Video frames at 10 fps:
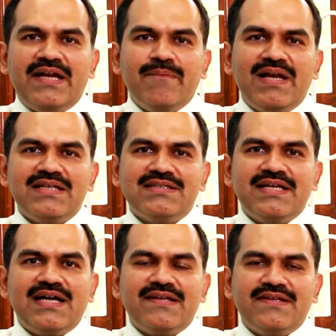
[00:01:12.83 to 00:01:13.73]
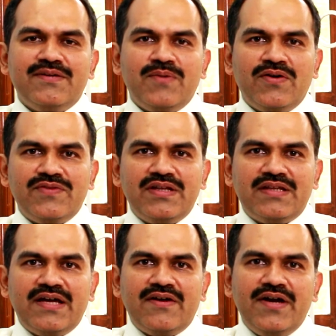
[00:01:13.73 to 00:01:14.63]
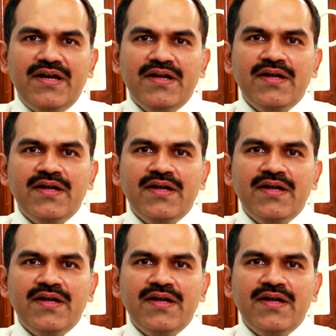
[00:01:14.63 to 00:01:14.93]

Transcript: anaplastic carcinoma of the thyroid